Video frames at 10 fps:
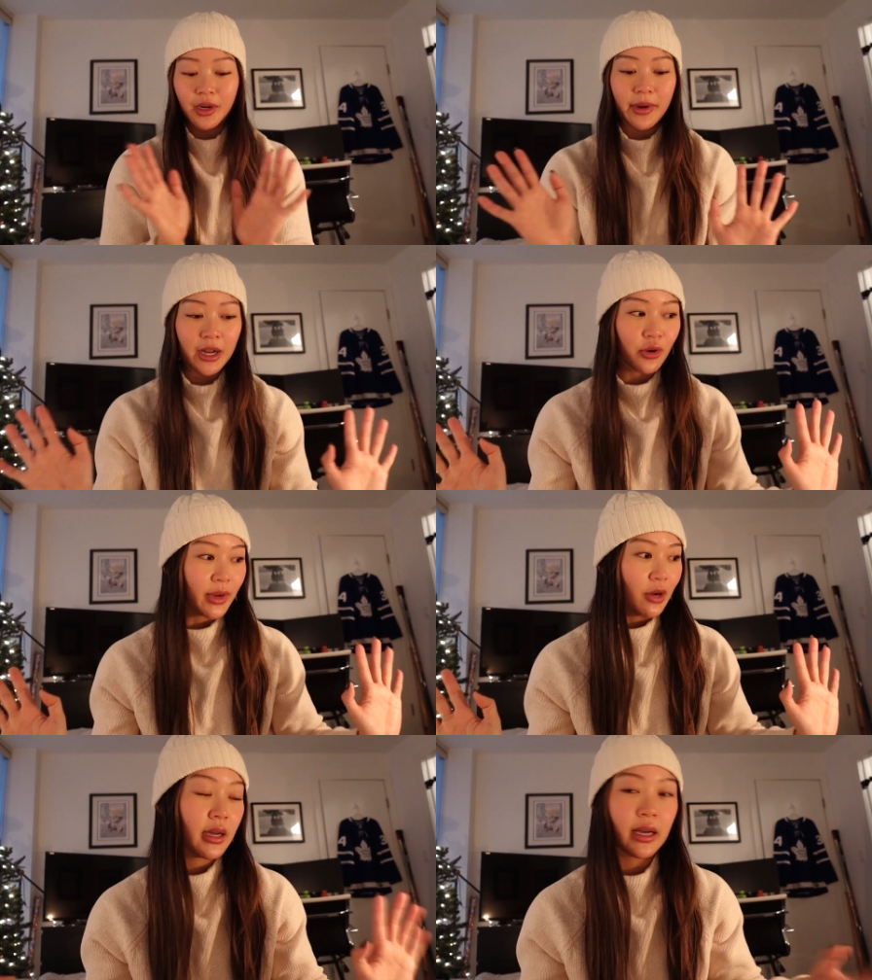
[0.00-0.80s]
are back home
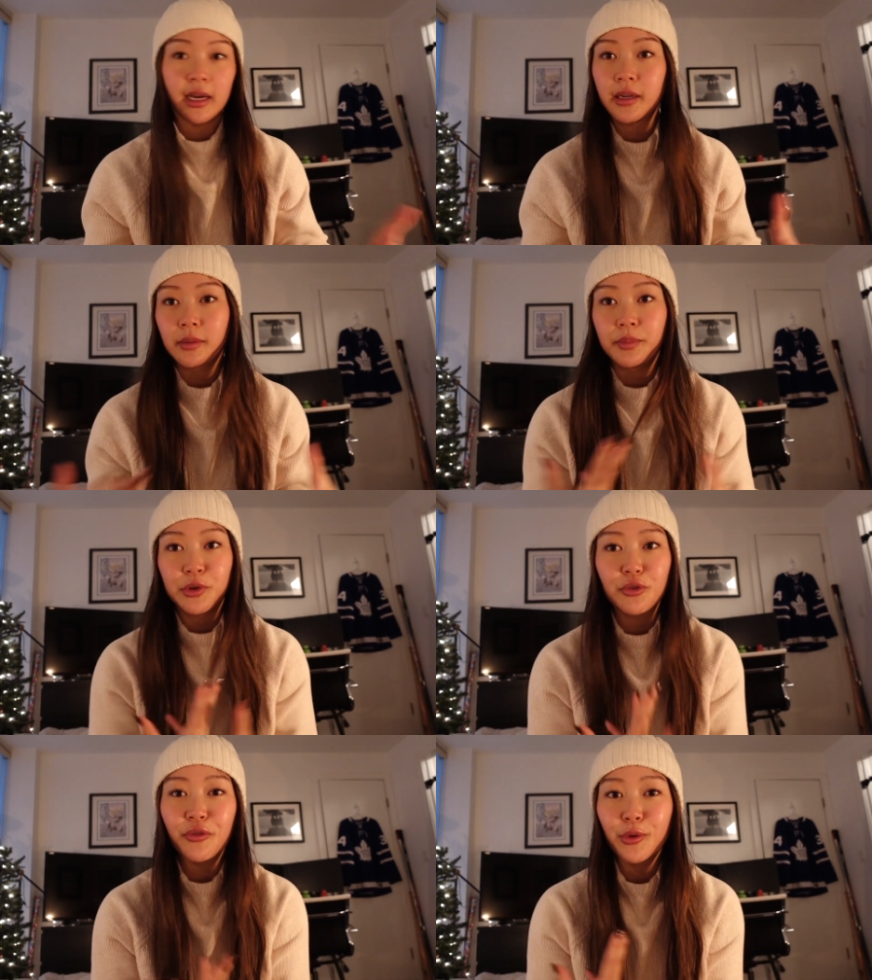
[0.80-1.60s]
now. Had a
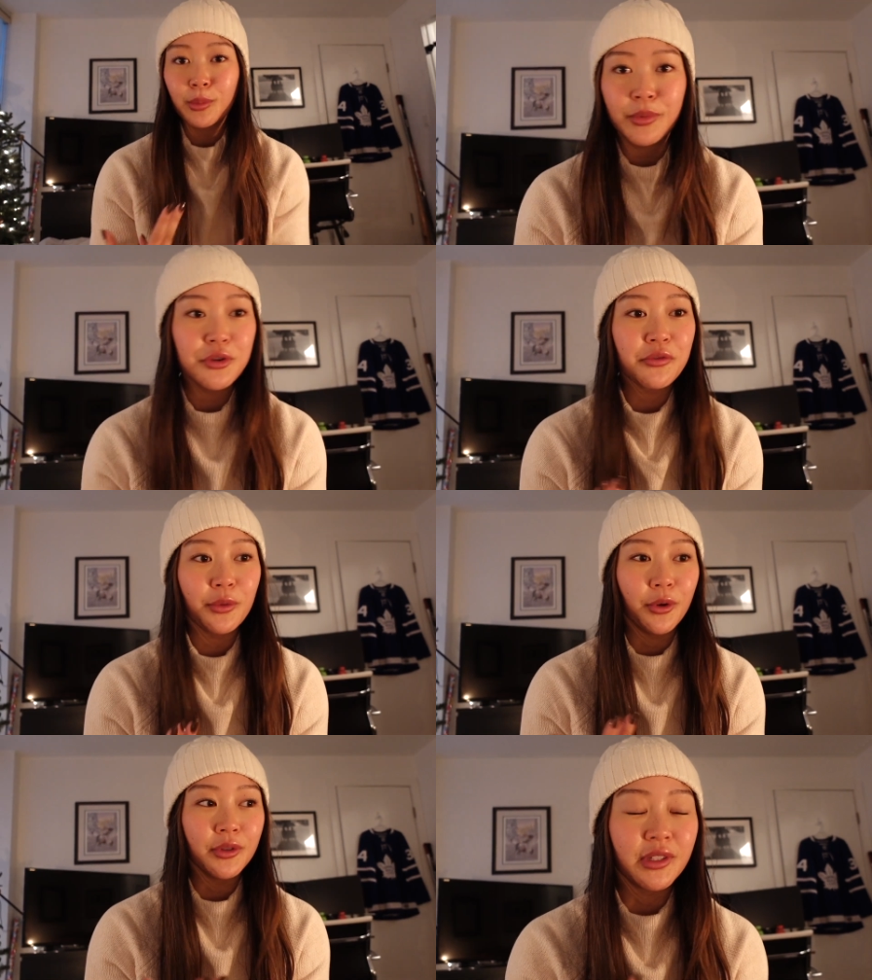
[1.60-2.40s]
beautiful,
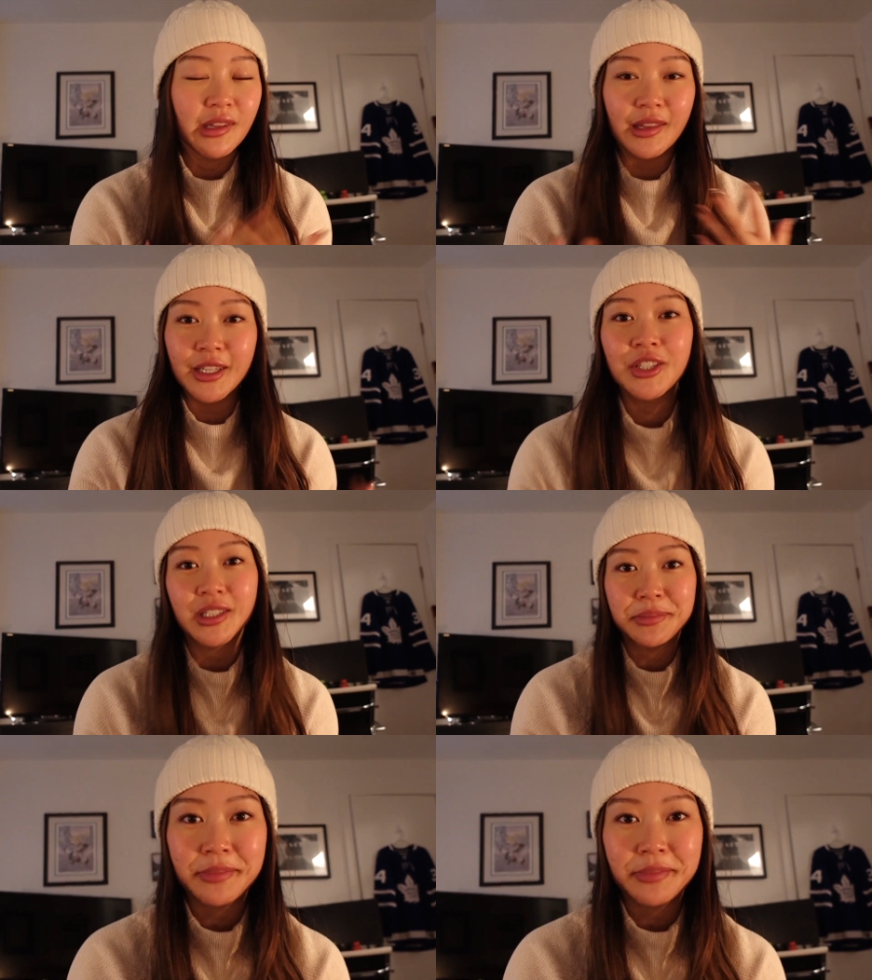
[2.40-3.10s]
beautiful, delicious